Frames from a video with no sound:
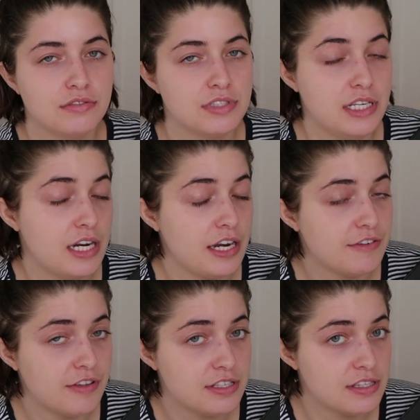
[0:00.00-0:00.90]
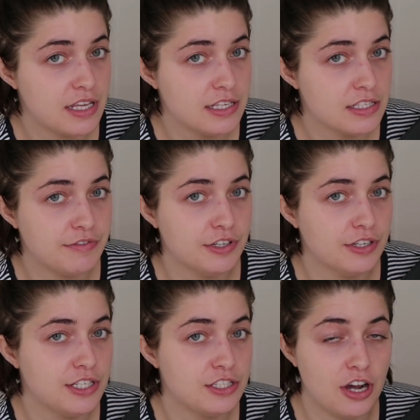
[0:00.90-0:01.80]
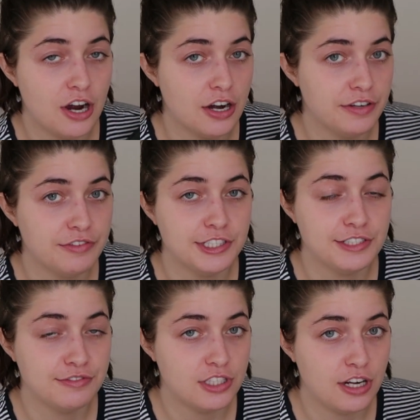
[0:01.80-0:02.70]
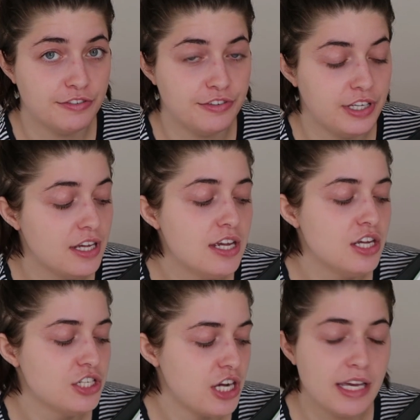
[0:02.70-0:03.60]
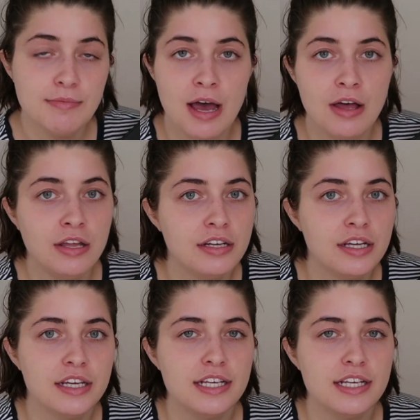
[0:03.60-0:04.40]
seen any of his things, if you're into art, if you're into photography, check him out.